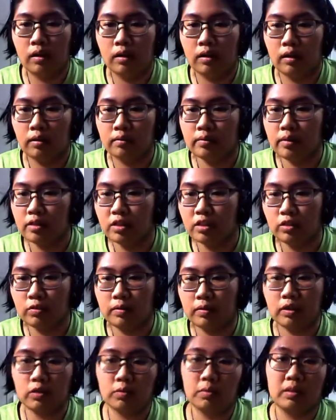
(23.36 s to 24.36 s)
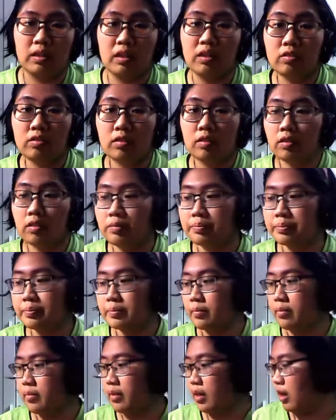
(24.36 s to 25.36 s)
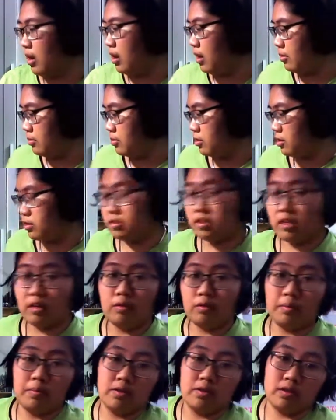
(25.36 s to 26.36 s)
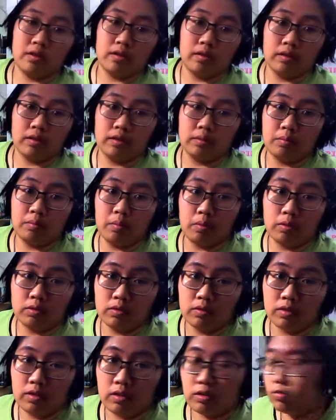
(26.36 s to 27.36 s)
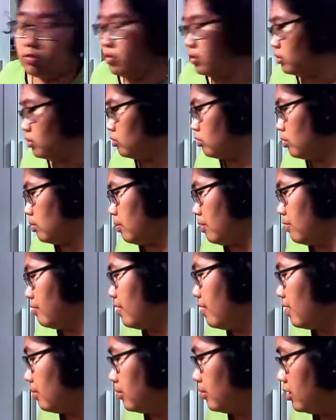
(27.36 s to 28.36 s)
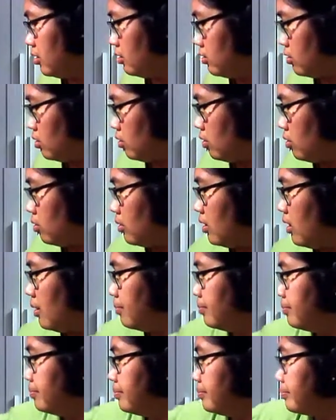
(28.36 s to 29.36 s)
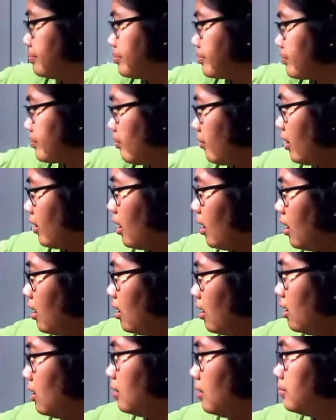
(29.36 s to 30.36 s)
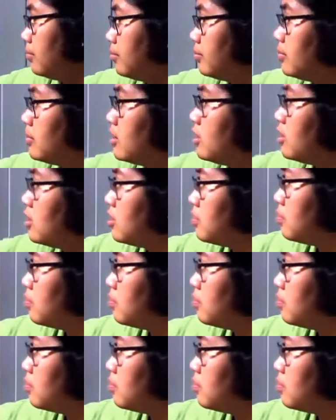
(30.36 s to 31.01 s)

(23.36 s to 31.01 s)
a taste test for this one either, um, since I will be sharing most of these treats with my family, so yeah um, this